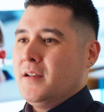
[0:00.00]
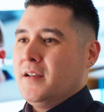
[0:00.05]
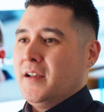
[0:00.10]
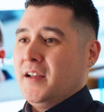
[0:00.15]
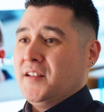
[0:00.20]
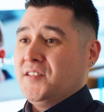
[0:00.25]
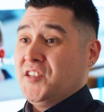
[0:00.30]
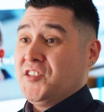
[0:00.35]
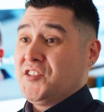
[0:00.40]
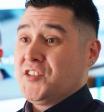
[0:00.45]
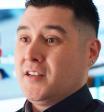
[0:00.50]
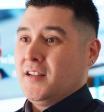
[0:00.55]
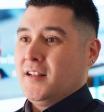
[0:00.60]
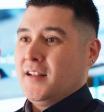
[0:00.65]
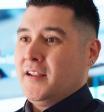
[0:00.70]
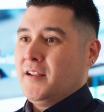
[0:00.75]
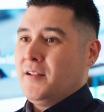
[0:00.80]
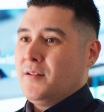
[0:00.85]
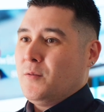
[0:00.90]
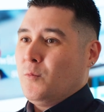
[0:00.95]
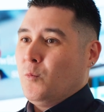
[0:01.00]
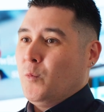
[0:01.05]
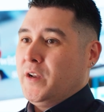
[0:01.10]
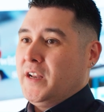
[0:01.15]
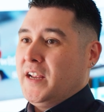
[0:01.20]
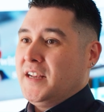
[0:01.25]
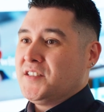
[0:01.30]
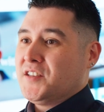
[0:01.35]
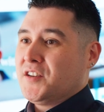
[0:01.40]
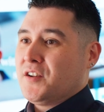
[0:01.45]
Additionally, we
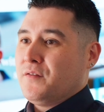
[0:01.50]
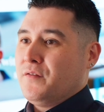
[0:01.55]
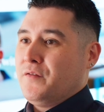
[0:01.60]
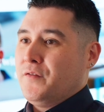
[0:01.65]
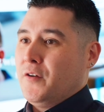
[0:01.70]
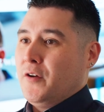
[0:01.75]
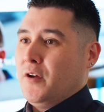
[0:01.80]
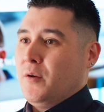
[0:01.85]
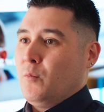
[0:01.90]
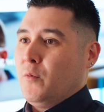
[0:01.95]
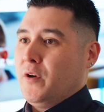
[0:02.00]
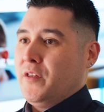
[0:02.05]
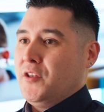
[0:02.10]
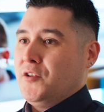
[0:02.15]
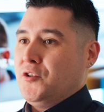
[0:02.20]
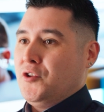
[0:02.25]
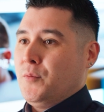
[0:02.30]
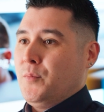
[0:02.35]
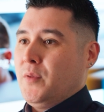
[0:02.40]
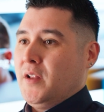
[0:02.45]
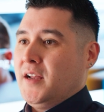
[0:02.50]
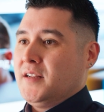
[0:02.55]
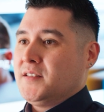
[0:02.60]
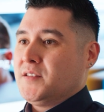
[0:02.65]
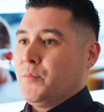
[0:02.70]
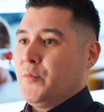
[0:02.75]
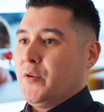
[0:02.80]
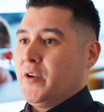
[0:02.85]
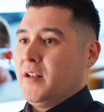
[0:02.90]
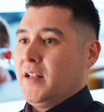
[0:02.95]
need to confirm whether you plan
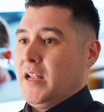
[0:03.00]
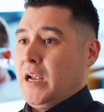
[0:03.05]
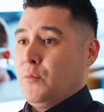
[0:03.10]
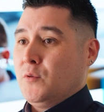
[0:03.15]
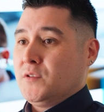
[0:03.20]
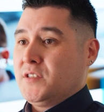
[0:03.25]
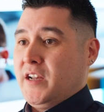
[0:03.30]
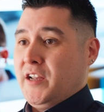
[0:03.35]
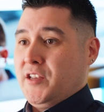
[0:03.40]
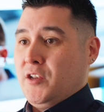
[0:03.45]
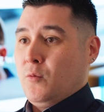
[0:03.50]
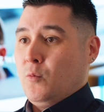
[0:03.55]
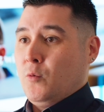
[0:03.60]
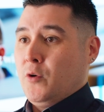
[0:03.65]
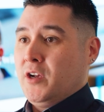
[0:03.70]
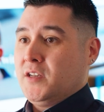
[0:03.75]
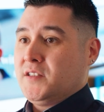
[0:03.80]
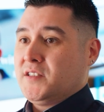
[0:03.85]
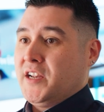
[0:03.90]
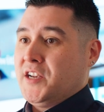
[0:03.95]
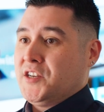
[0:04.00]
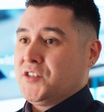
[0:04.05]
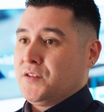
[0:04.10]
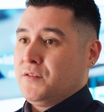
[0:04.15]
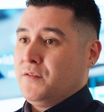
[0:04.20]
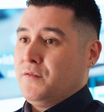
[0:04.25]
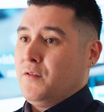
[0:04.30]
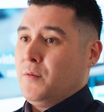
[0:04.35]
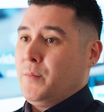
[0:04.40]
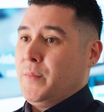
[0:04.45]
to print labels at your
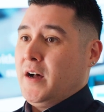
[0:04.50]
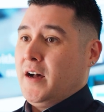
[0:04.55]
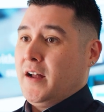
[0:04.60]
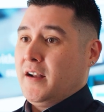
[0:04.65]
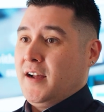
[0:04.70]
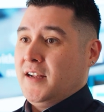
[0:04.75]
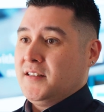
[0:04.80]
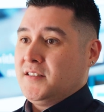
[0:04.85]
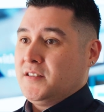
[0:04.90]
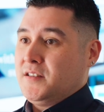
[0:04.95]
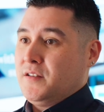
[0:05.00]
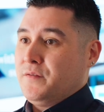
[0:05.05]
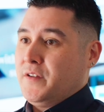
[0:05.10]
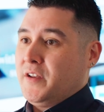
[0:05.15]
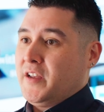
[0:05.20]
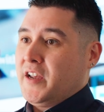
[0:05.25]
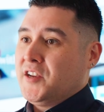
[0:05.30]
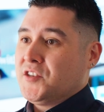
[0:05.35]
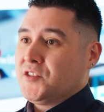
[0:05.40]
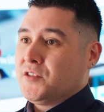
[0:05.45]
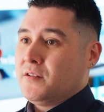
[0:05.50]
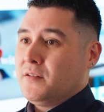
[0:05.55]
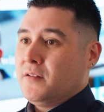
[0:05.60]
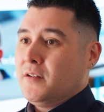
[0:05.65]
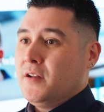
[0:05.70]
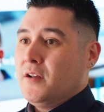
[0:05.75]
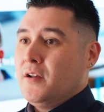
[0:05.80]
workstation for part identification,